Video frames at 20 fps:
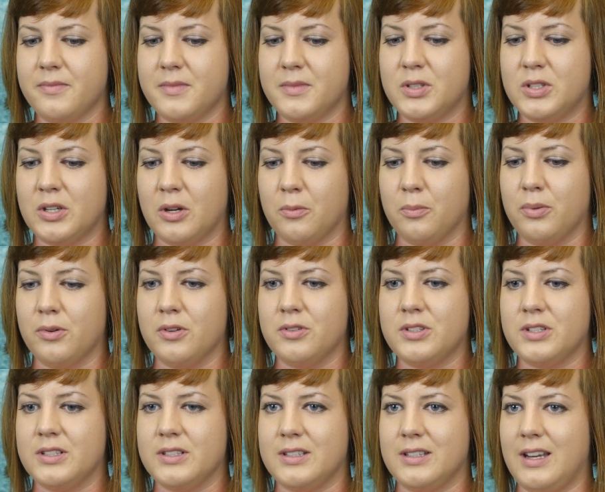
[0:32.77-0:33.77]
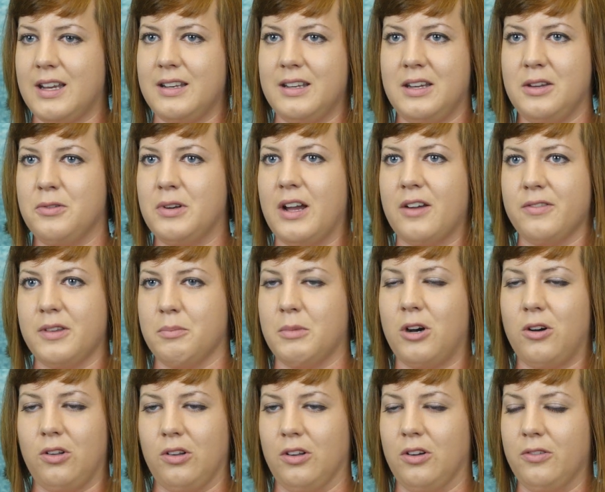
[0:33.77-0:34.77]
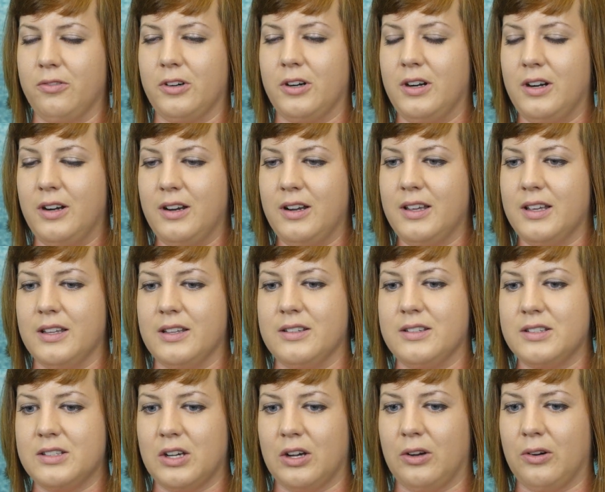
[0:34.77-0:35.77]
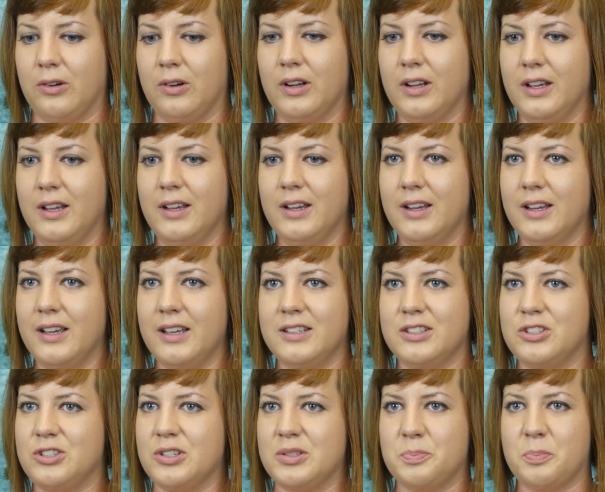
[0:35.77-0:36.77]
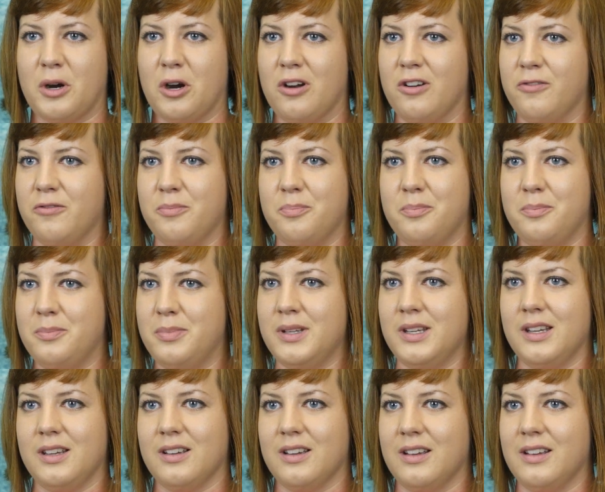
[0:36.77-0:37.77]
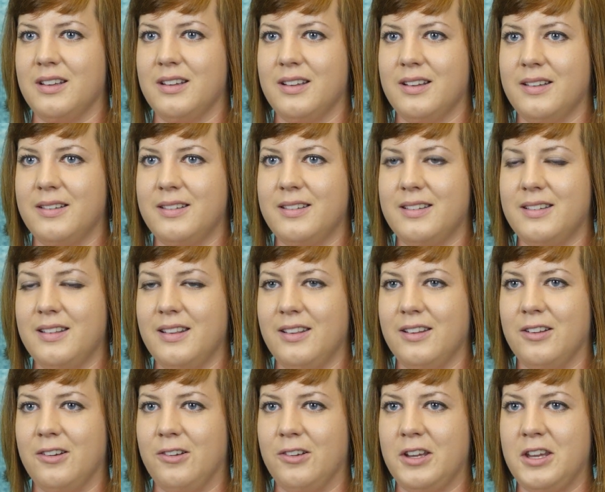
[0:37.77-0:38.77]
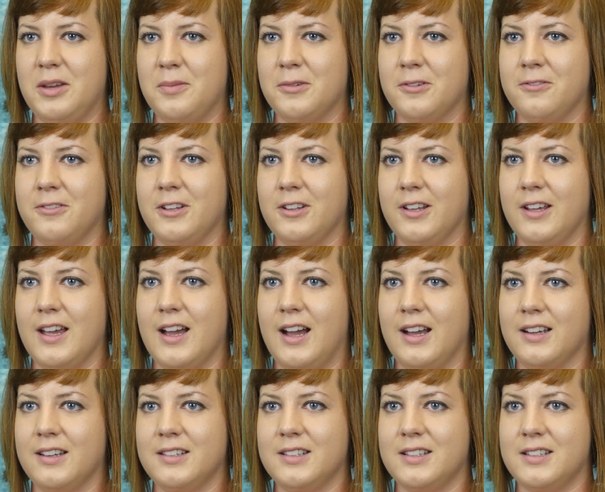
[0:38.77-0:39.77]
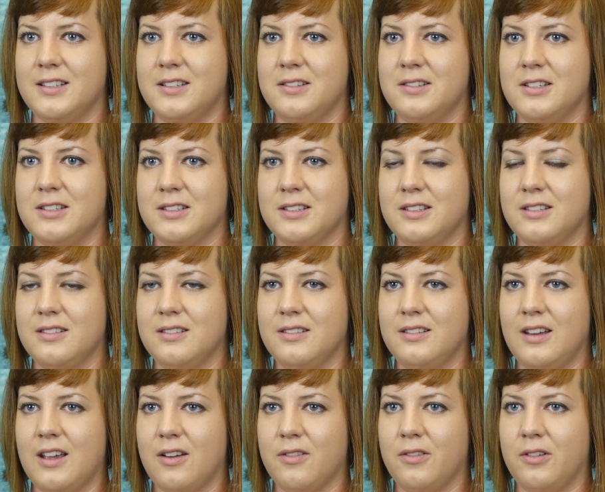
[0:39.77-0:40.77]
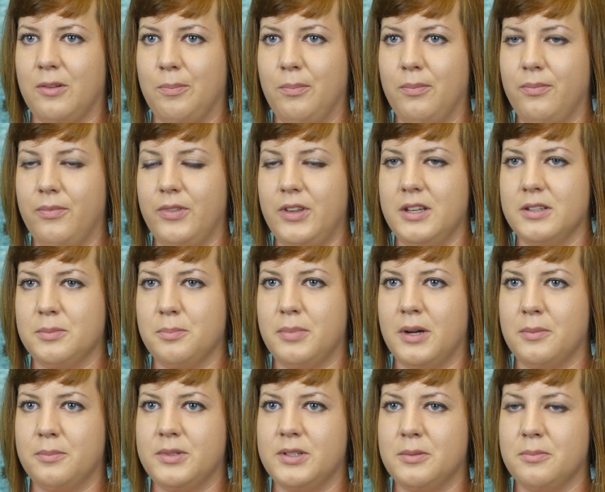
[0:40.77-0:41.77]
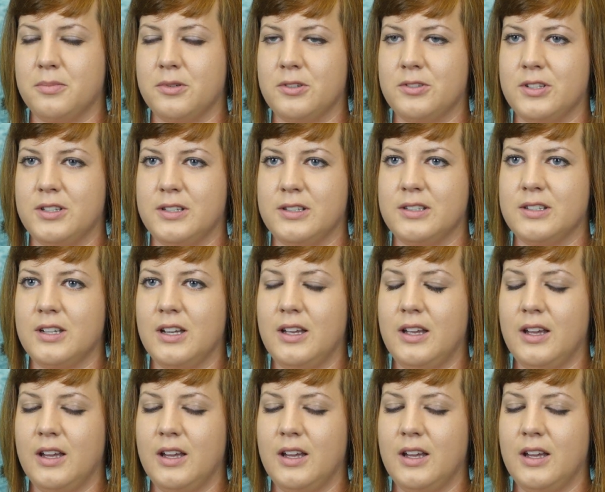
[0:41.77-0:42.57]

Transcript: so bruises, and he would have them all over. And so it's just part of being a little hemophiliac, because you just have all these bumps and bruises.